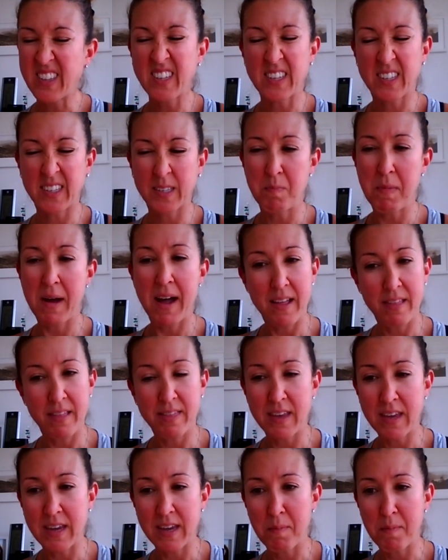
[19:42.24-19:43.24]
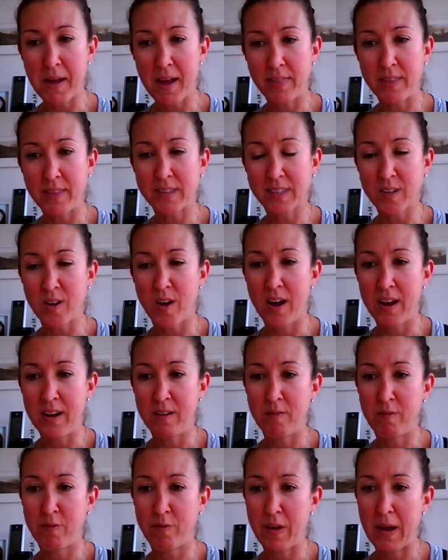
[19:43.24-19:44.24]
a smart thing about this kind
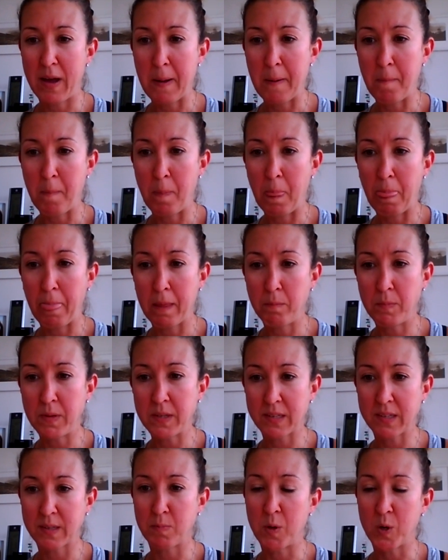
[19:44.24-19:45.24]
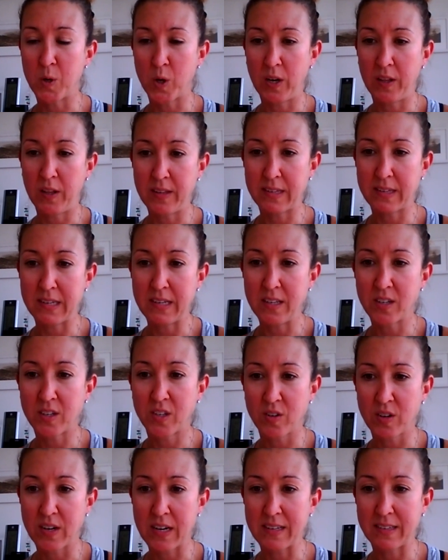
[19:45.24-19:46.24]
of business model in this
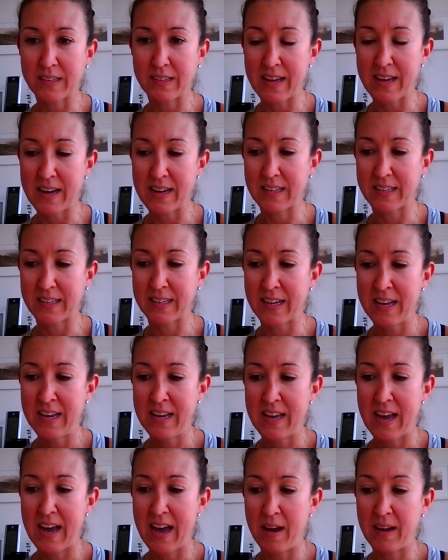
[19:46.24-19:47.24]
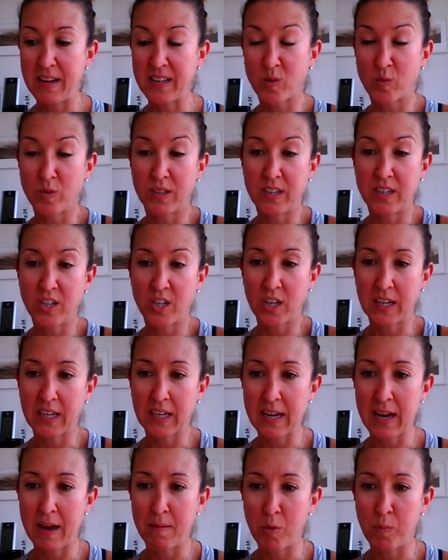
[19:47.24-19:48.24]
industry, is that it's residual
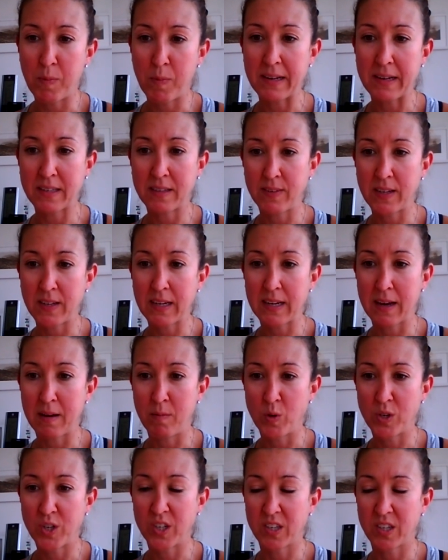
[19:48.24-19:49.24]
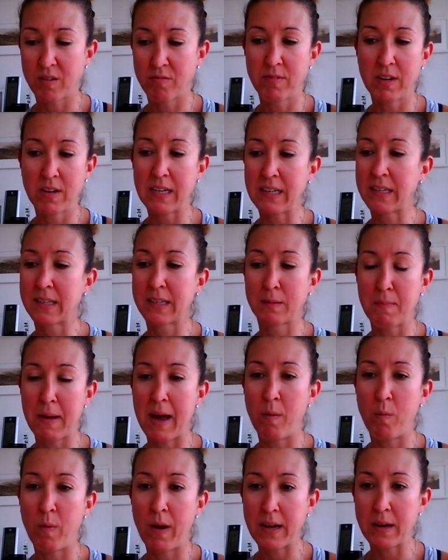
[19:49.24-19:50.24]
income or passive income, which is a really
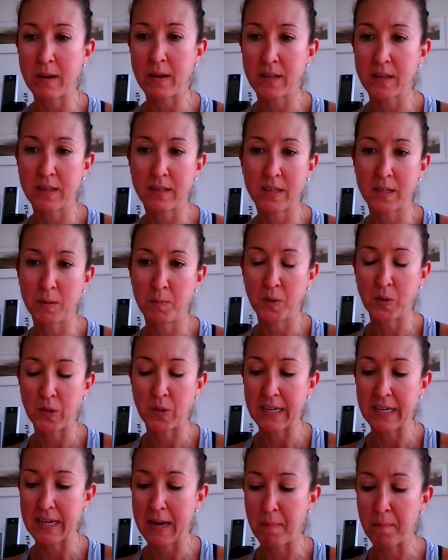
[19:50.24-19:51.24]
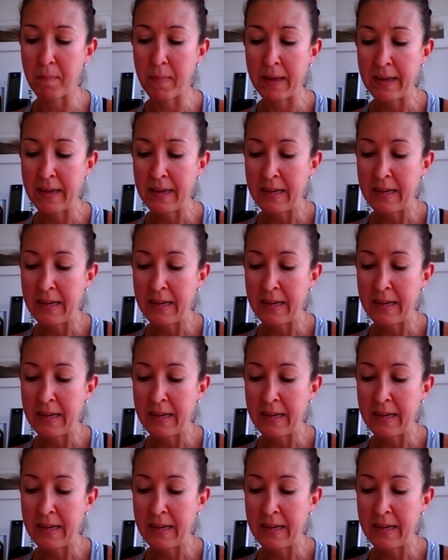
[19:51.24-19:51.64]
smart way to build income.